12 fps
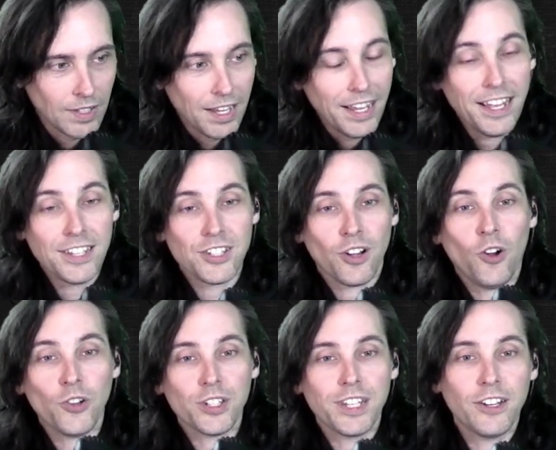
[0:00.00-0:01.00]
His
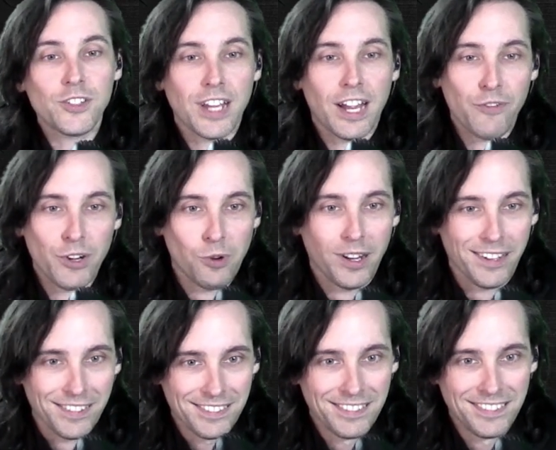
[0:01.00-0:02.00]
ult kills everyone.
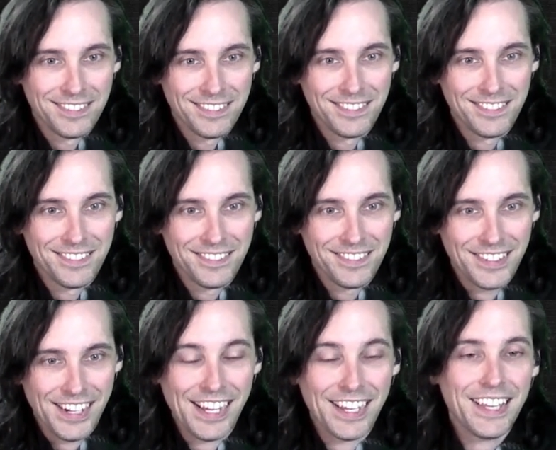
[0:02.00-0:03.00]

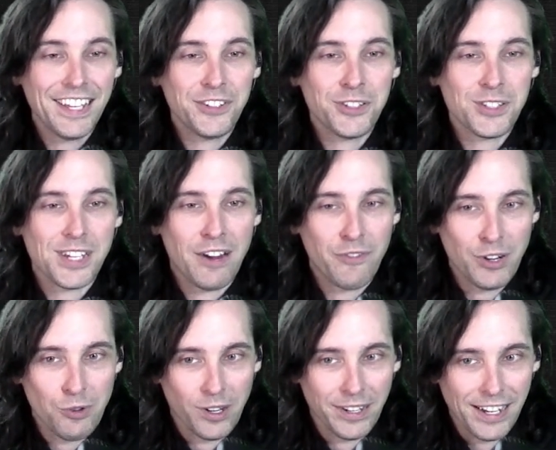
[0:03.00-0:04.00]
It kills
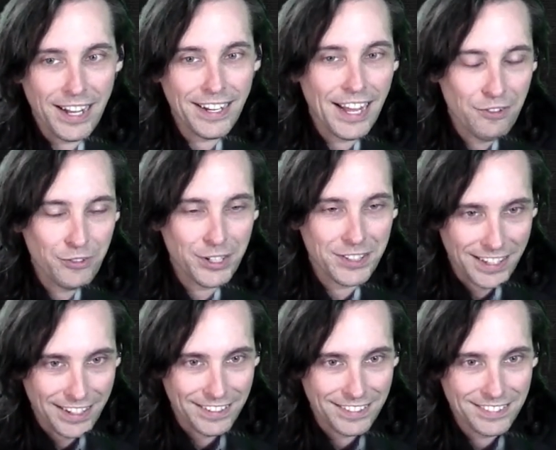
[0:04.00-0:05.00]
everyone and
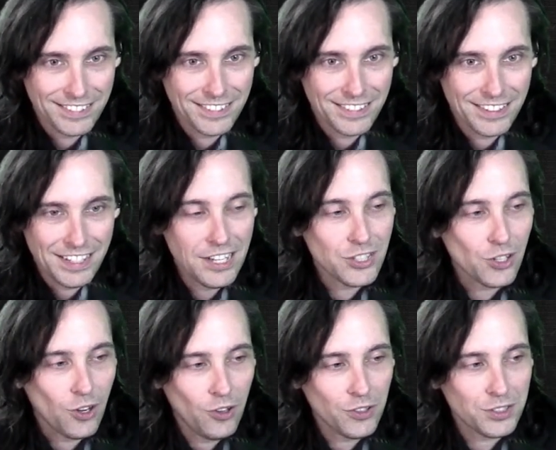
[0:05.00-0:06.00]
everything. His
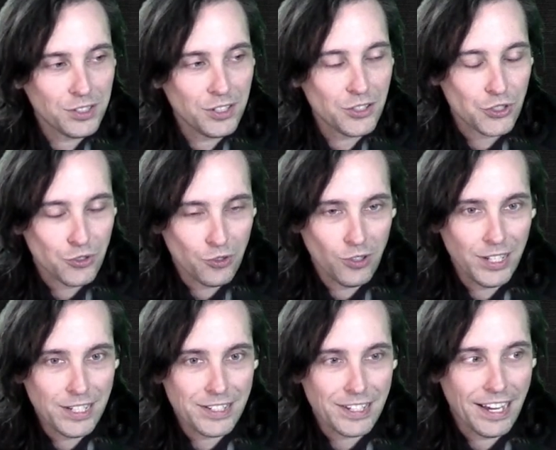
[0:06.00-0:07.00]
ult
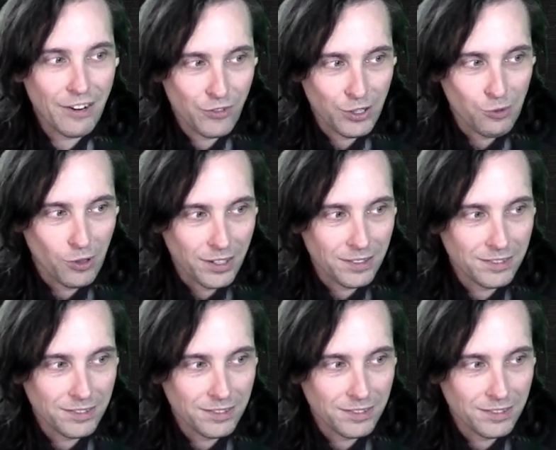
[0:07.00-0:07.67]
destroys everyone.